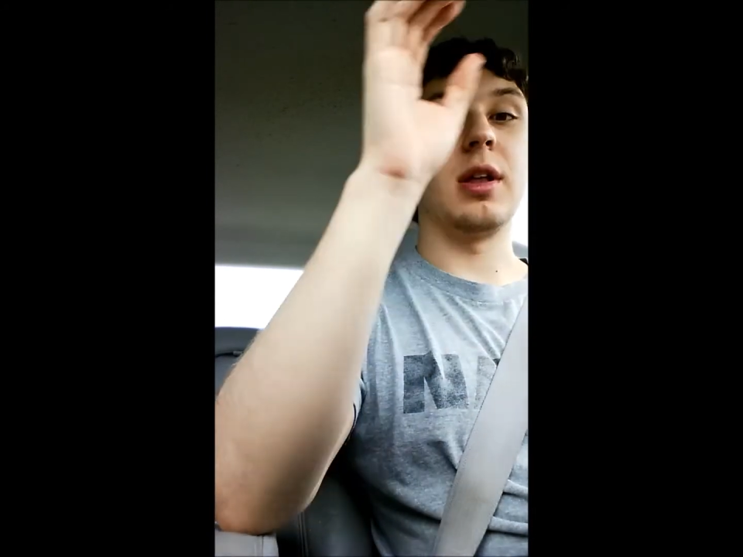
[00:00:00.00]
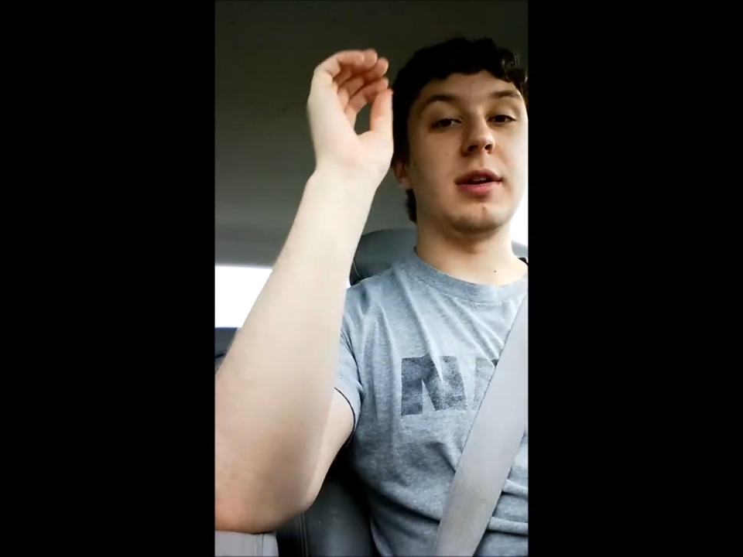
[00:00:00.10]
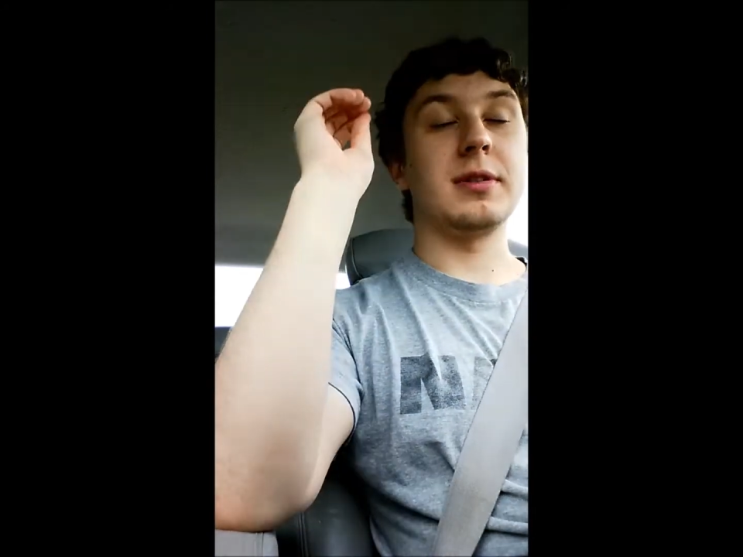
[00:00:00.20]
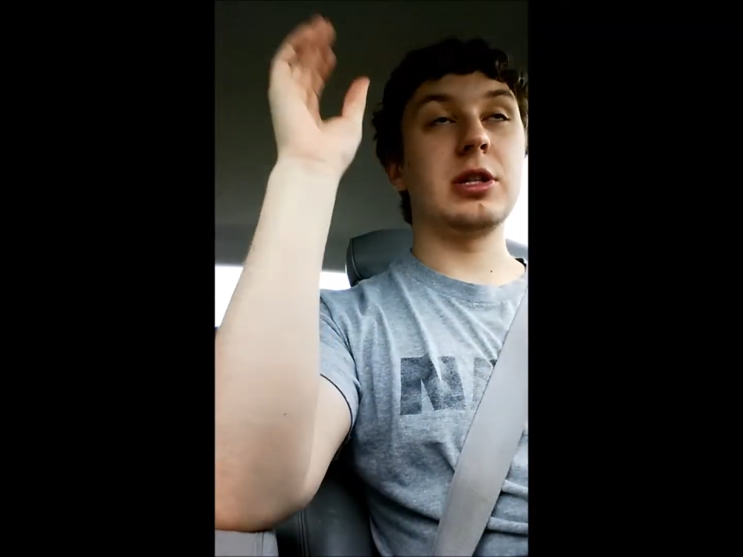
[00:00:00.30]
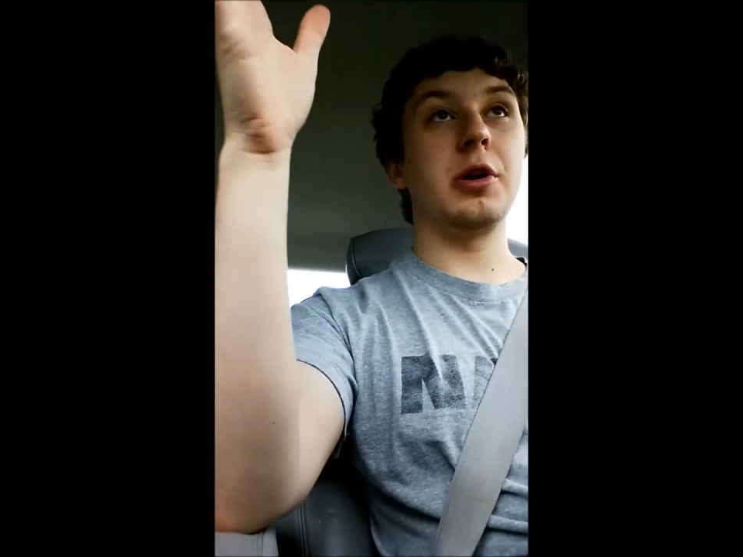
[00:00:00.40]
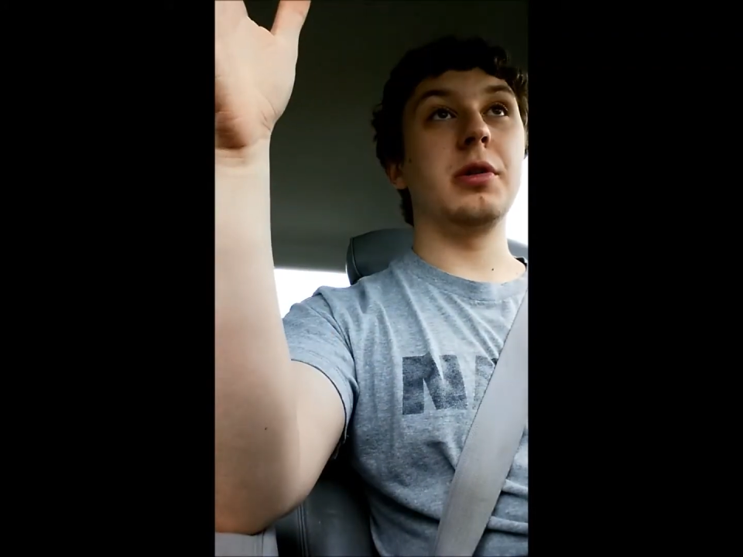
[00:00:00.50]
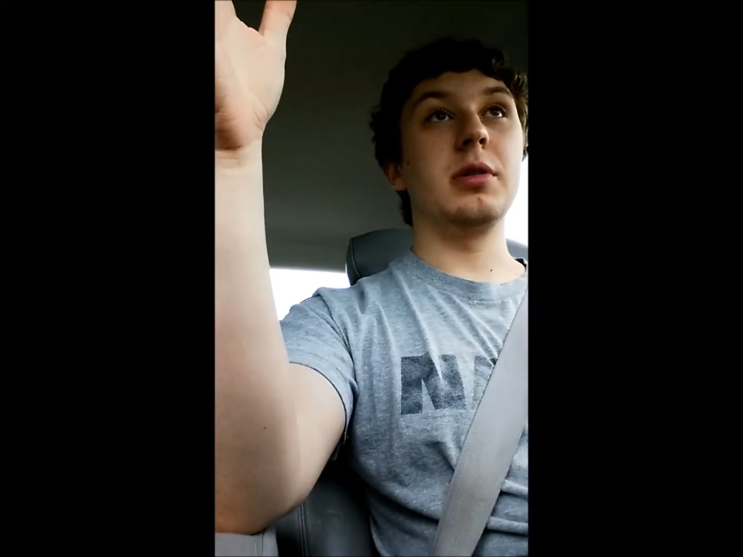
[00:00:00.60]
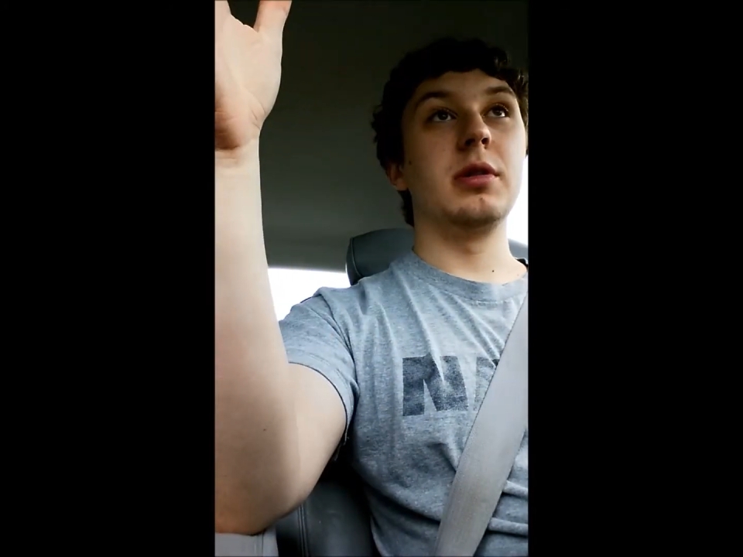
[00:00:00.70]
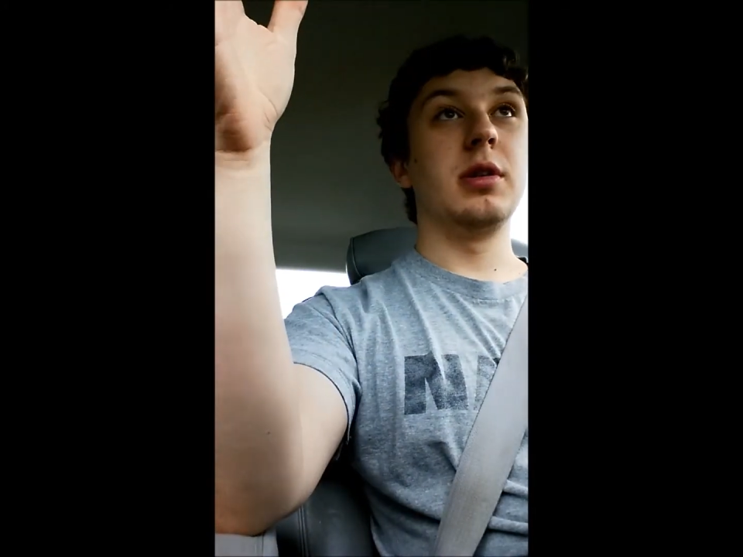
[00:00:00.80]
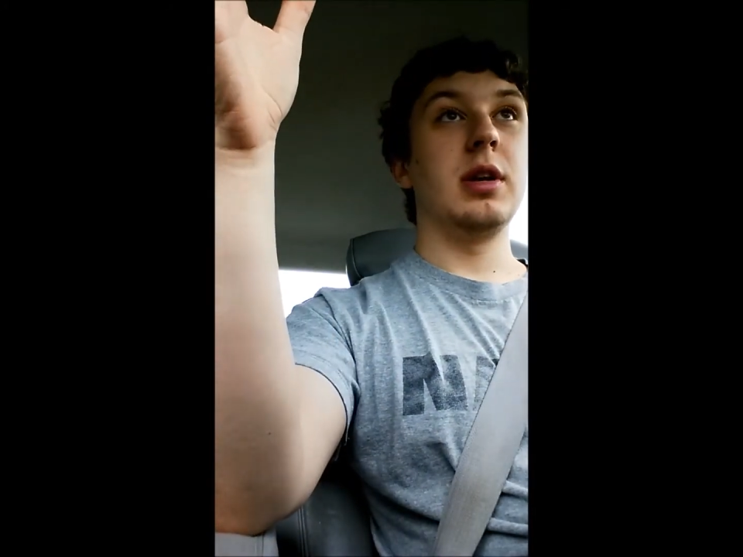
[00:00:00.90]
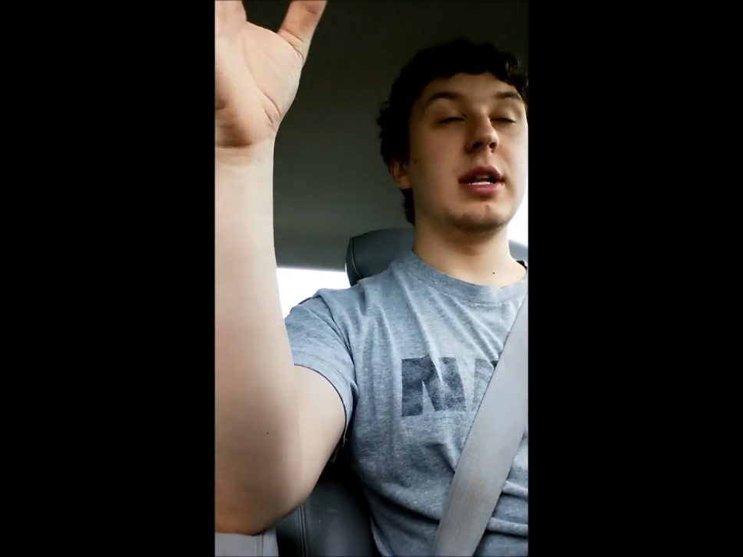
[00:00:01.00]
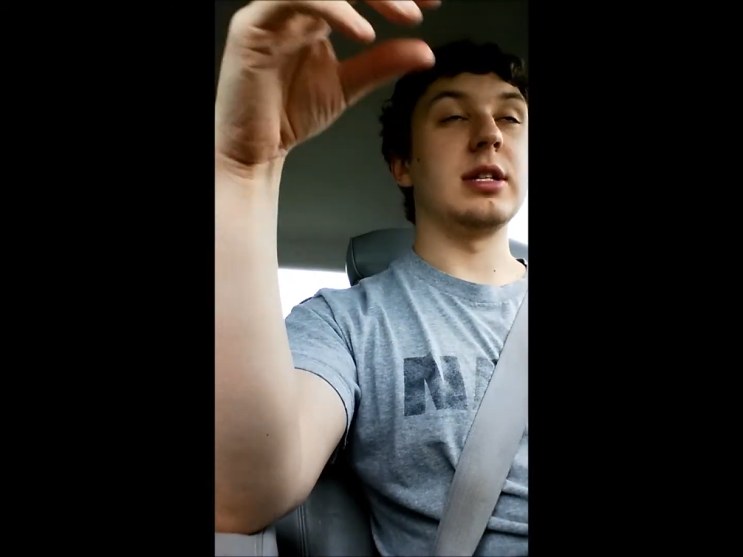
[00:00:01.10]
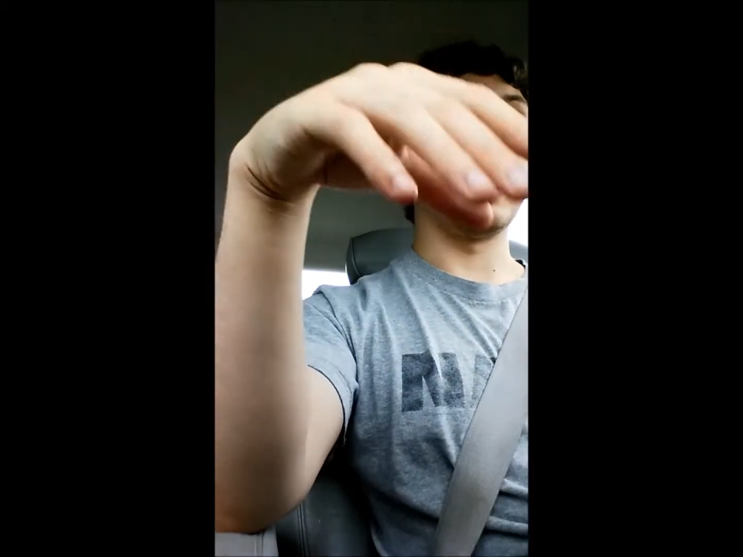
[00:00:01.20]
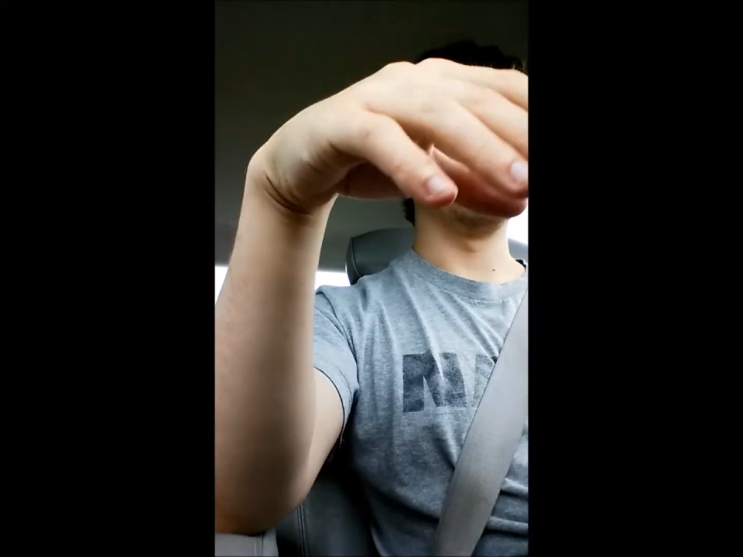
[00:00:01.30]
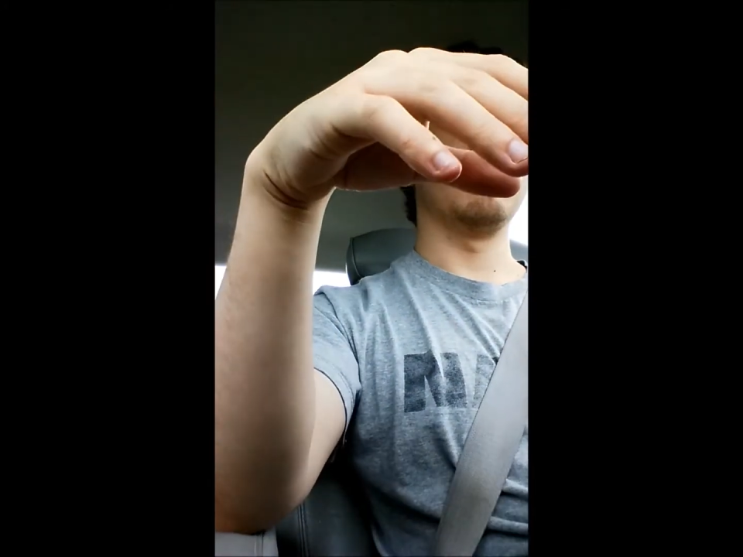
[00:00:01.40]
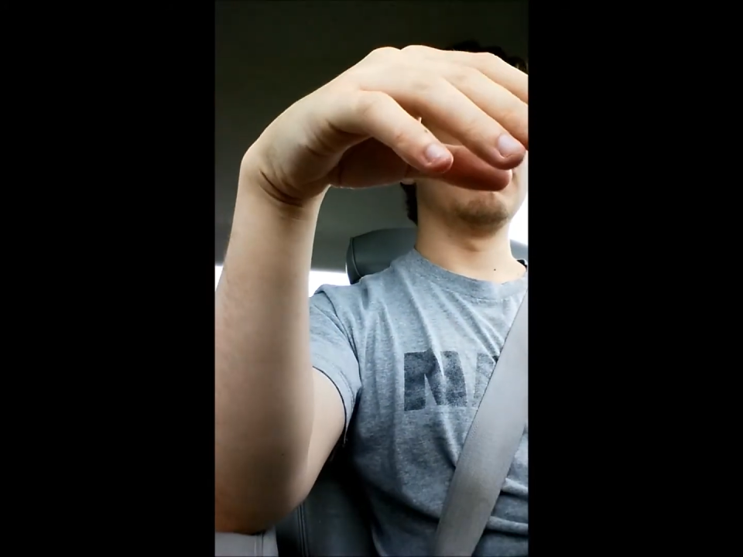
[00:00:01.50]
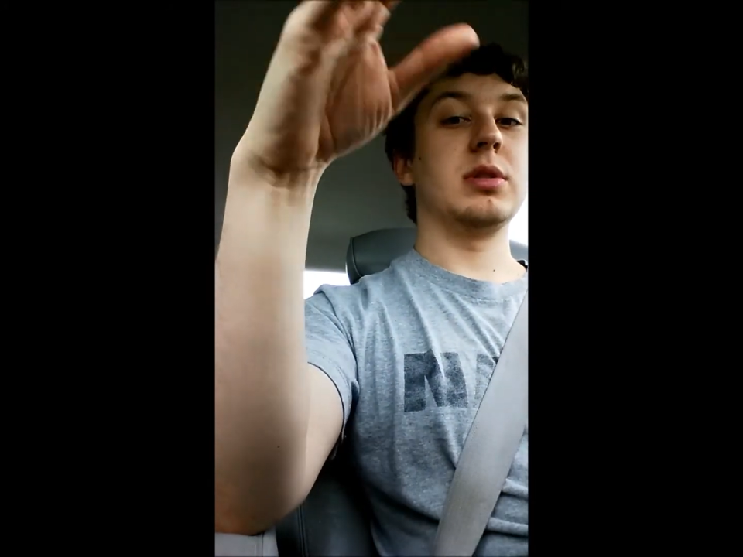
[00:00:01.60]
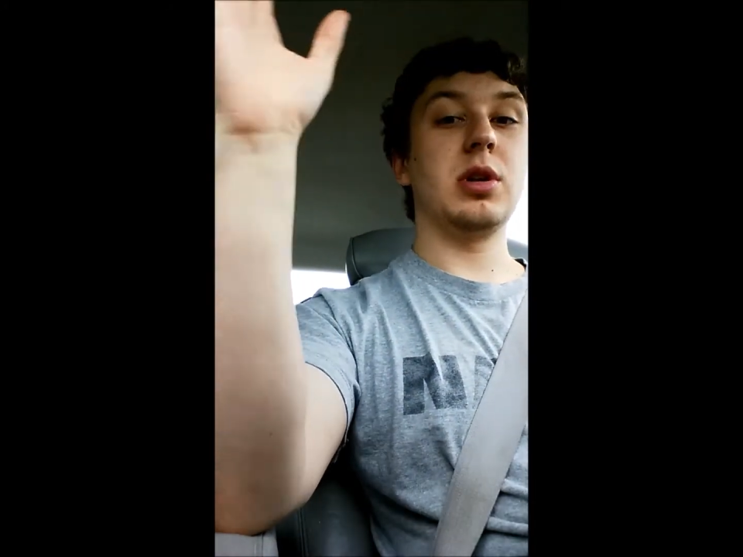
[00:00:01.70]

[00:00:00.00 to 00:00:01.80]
a lot of start and stop.